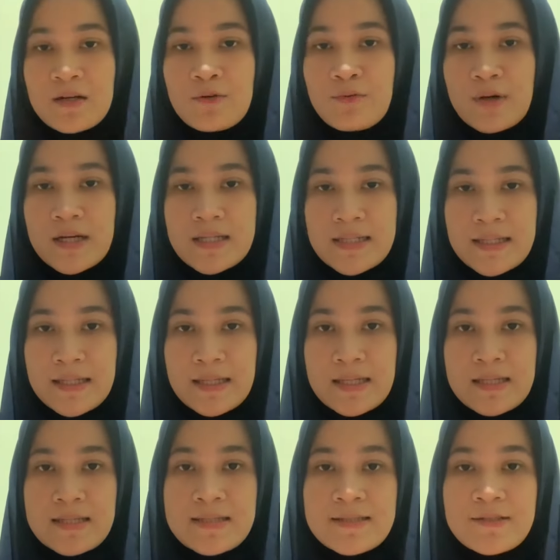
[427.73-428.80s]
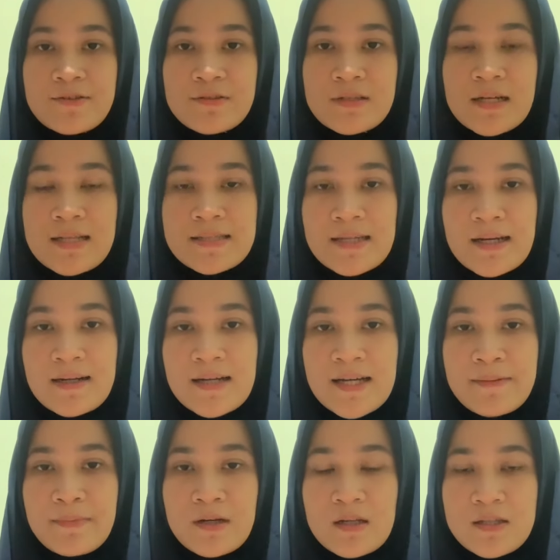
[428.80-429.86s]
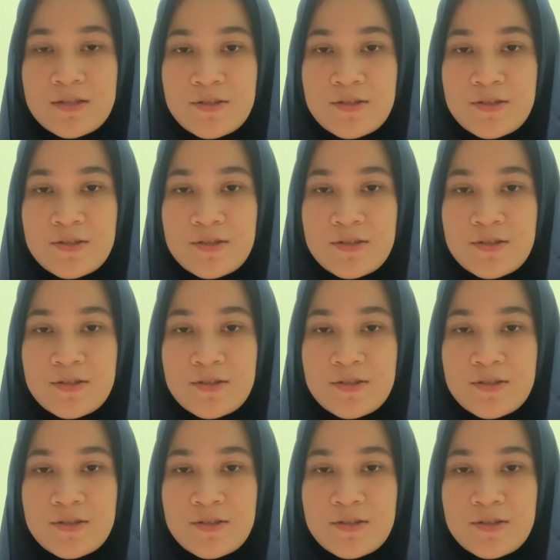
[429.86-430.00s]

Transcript: 1 is students are able